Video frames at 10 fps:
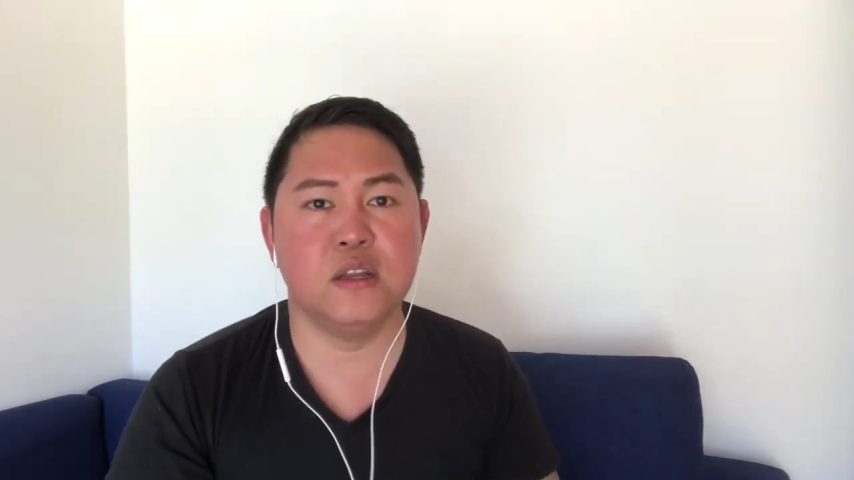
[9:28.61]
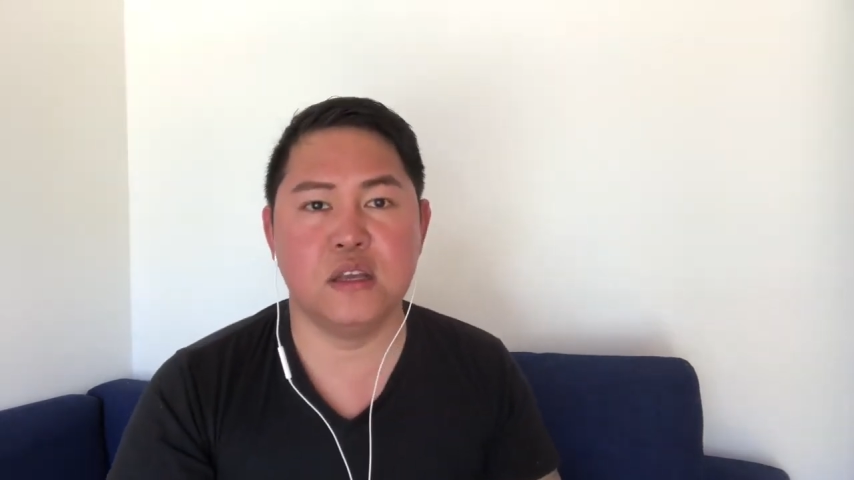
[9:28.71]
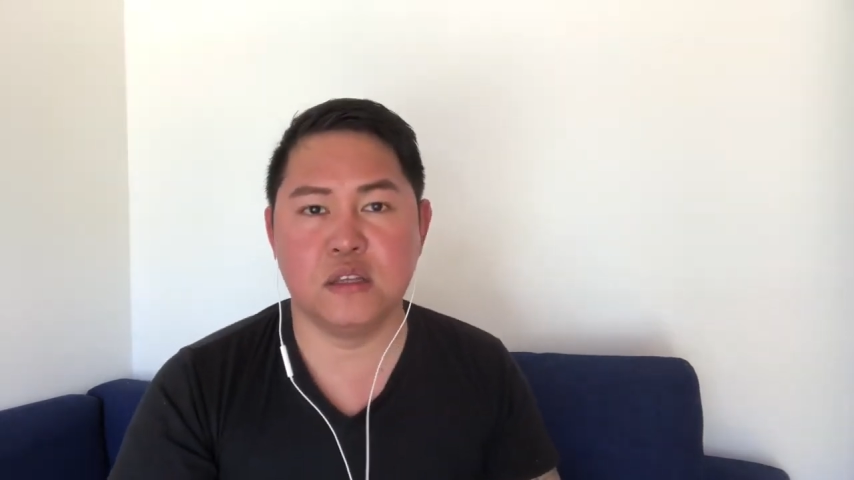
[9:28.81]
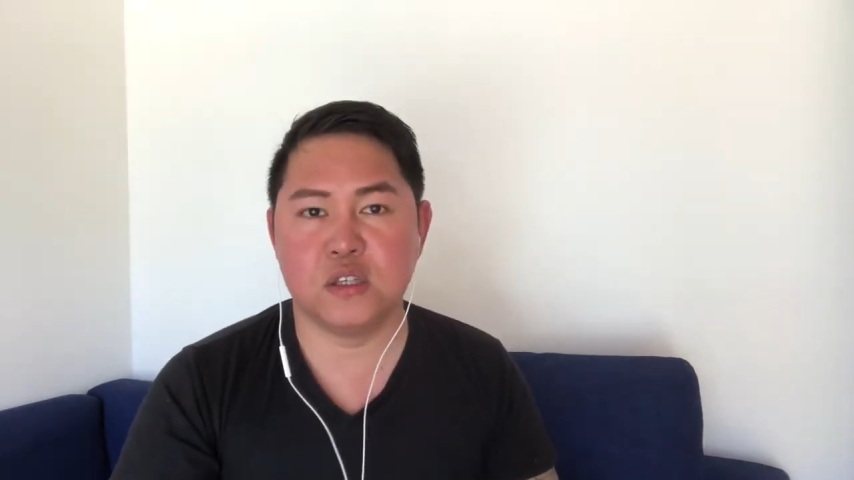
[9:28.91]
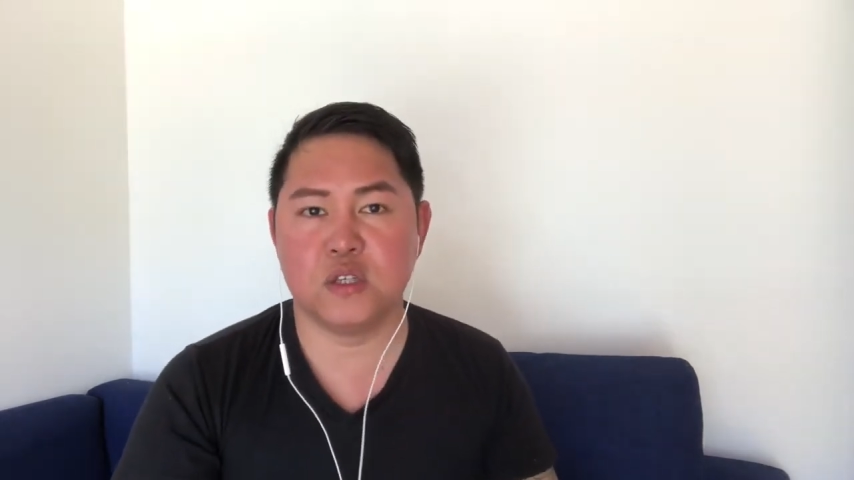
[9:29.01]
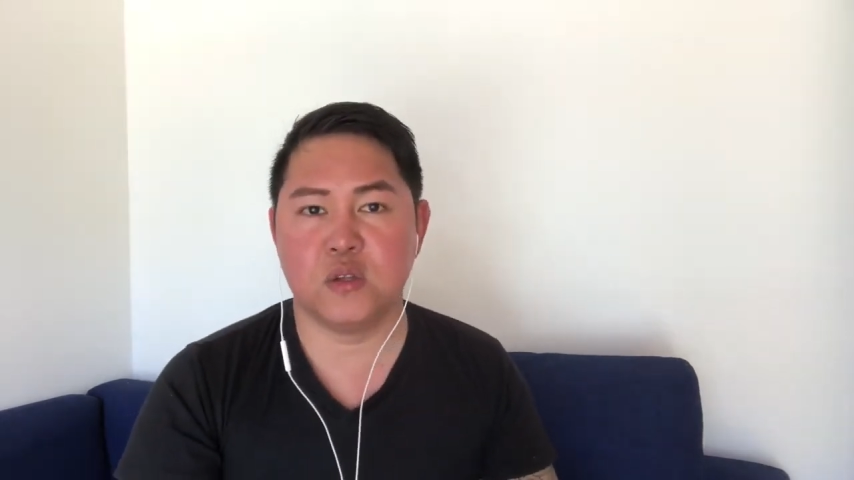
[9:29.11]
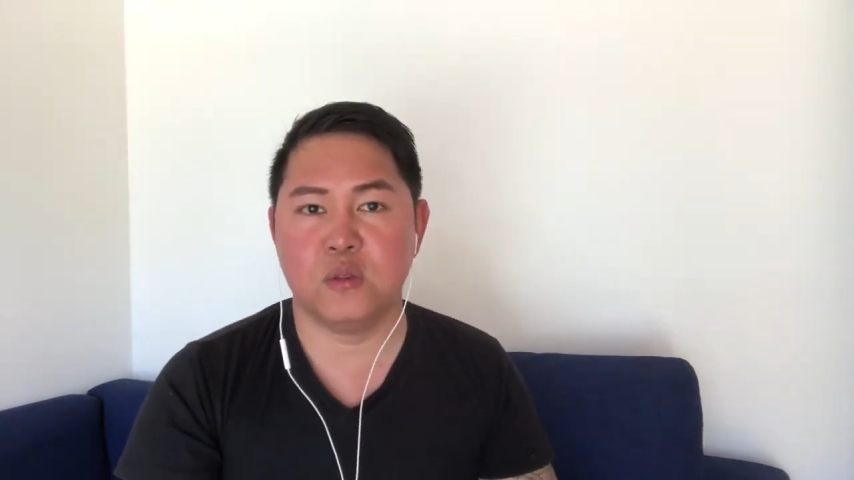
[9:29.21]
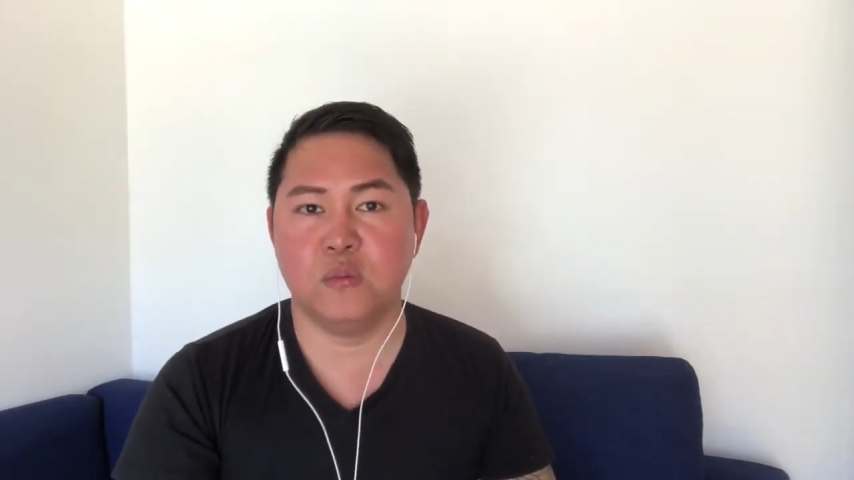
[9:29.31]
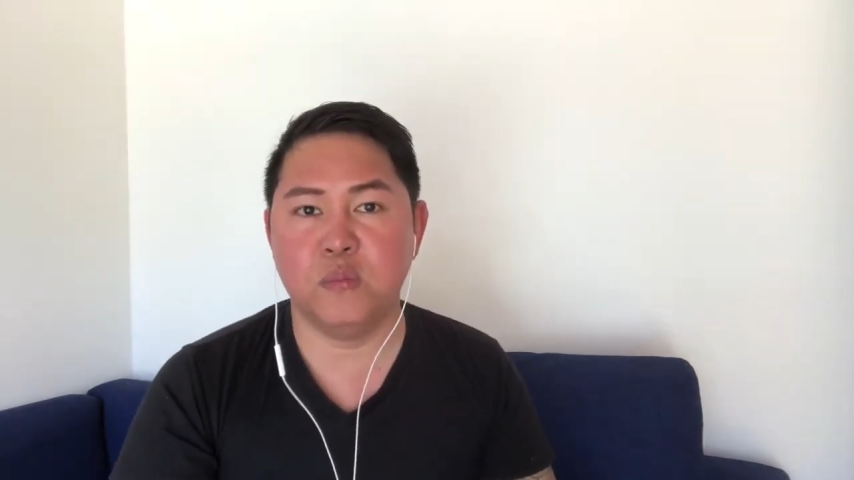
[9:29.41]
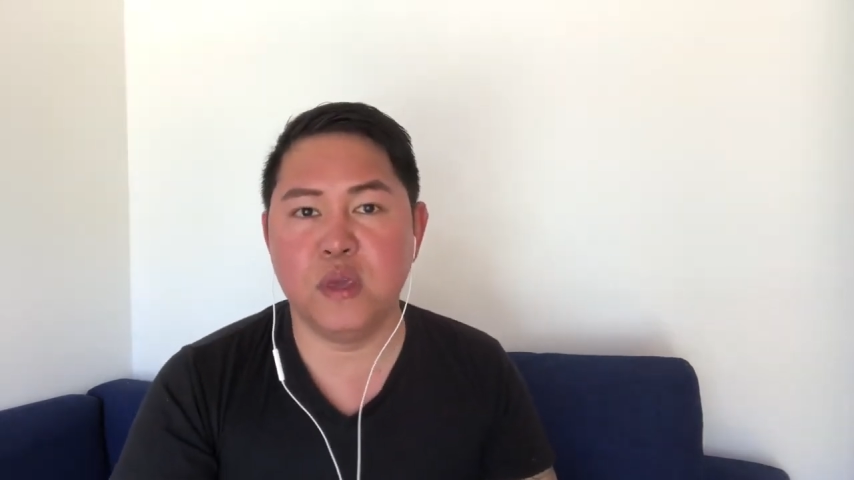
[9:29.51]
it
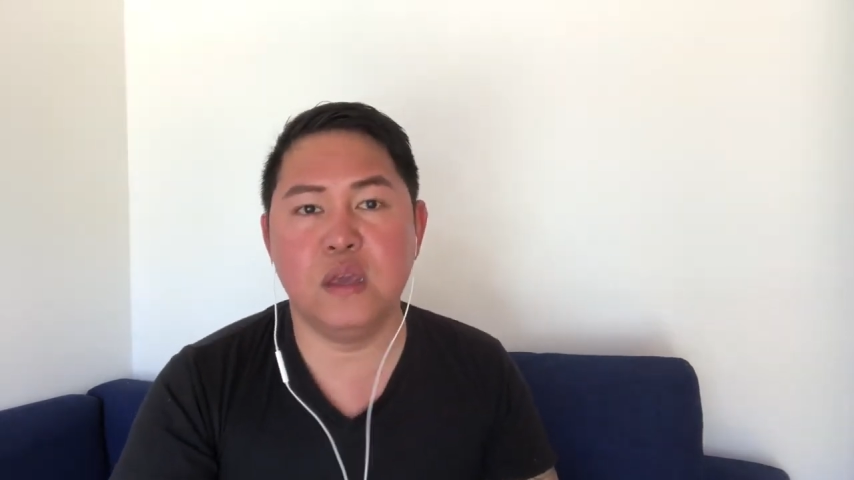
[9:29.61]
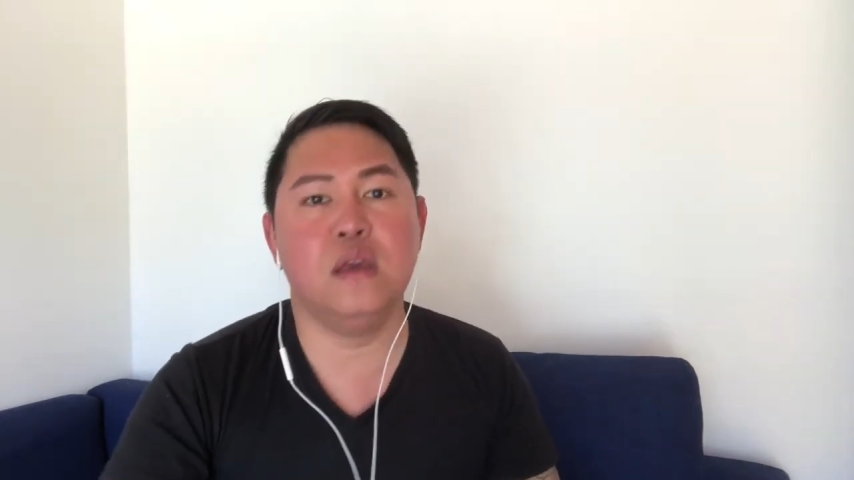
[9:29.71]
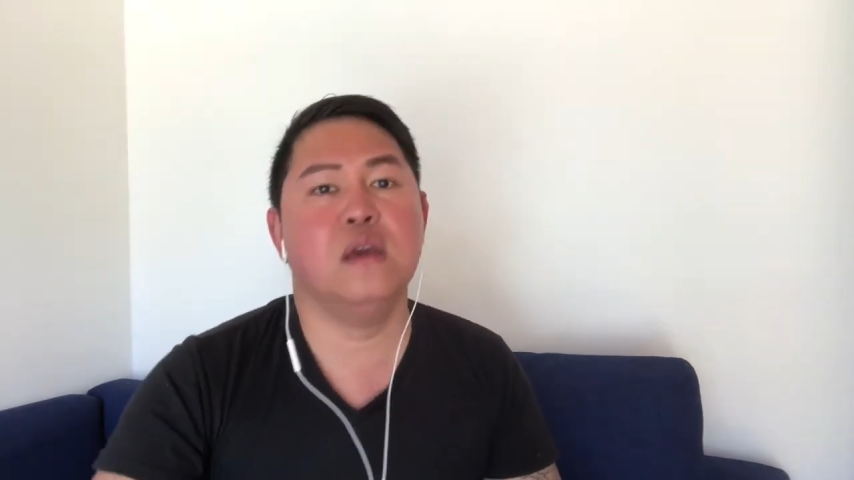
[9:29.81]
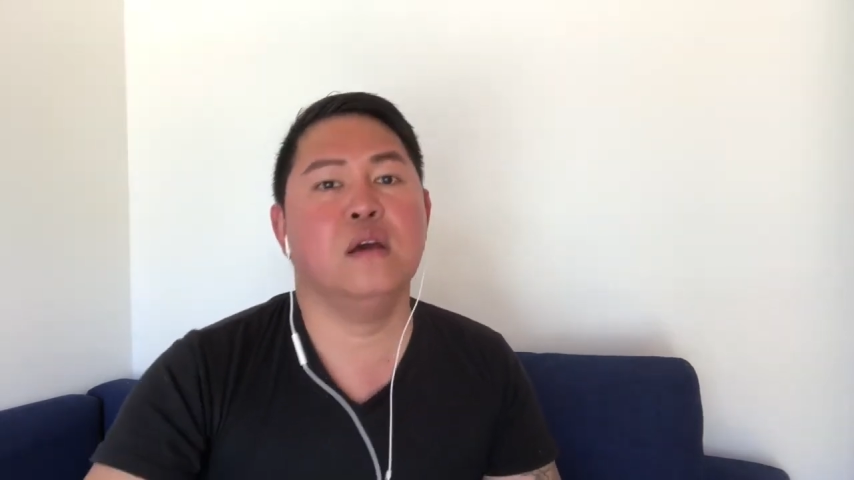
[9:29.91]
should be